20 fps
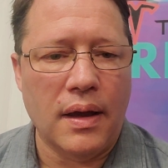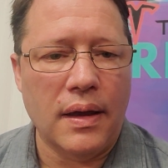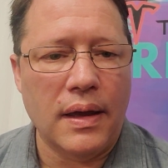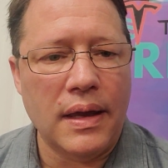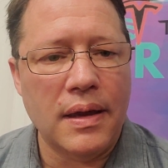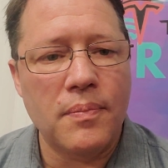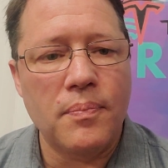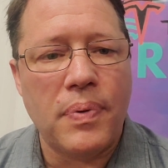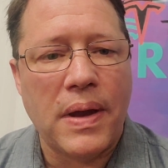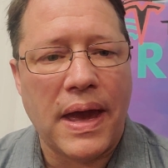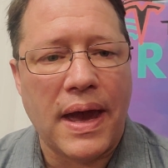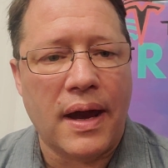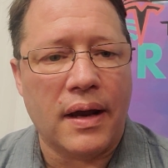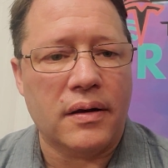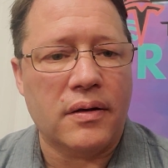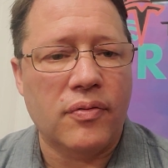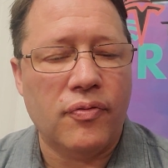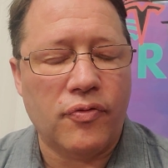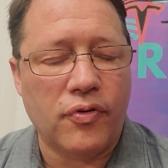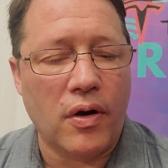impact
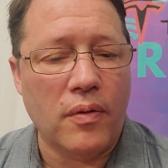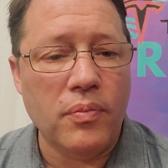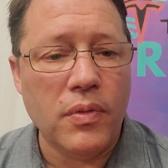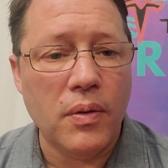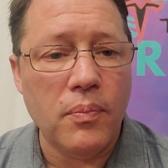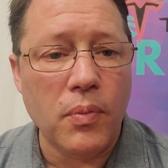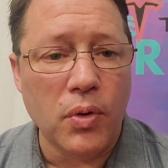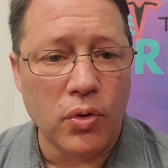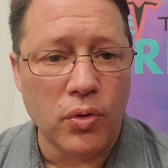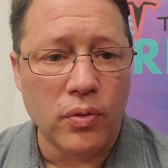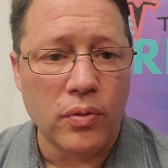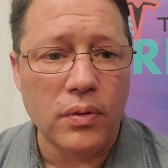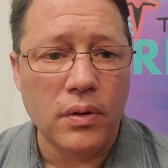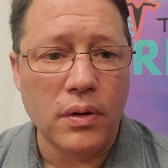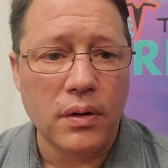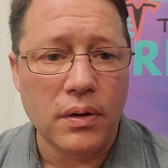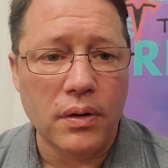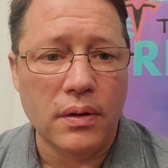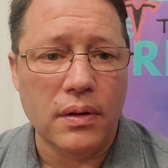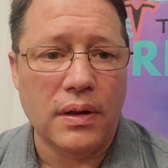from the moon
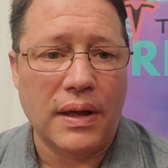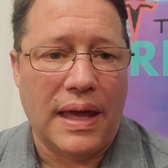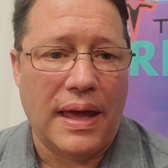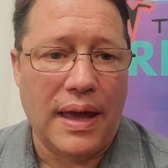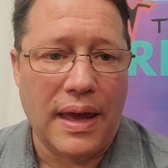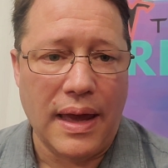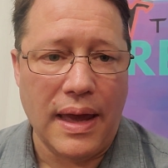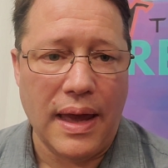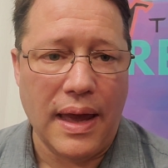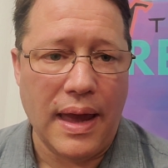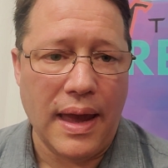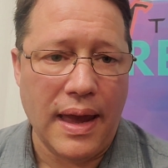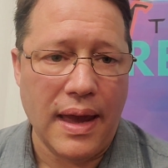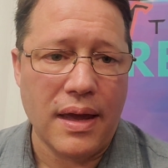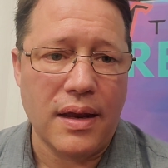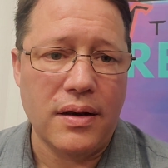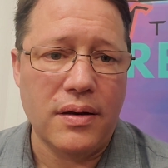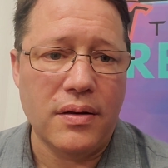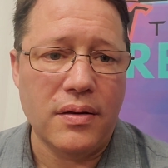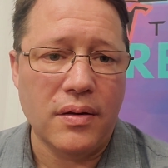
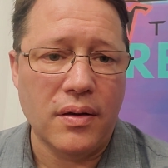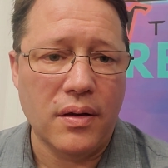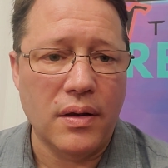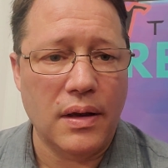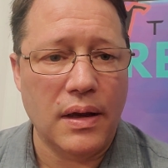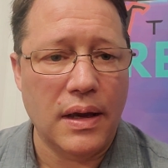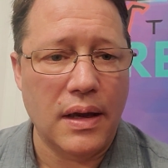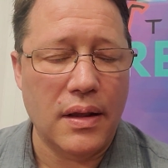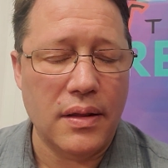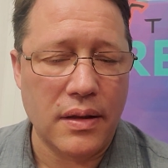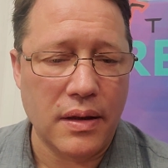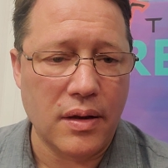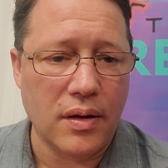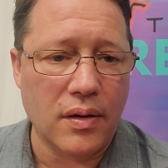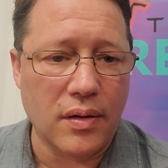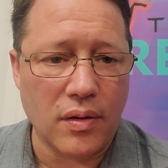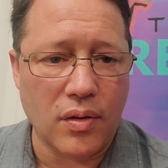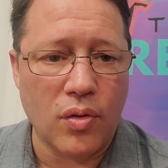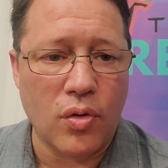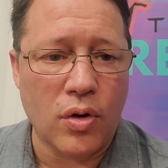and the
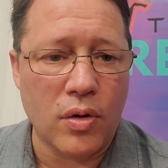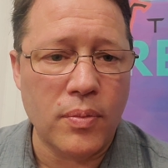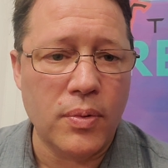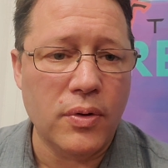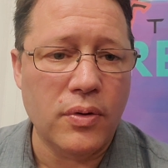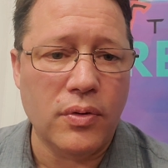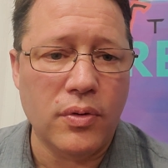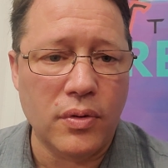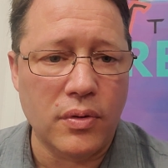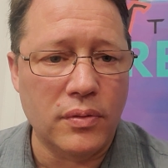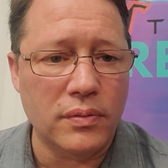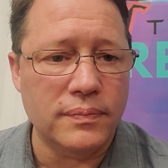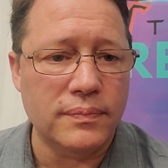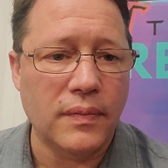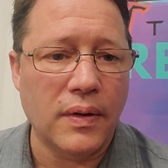orbital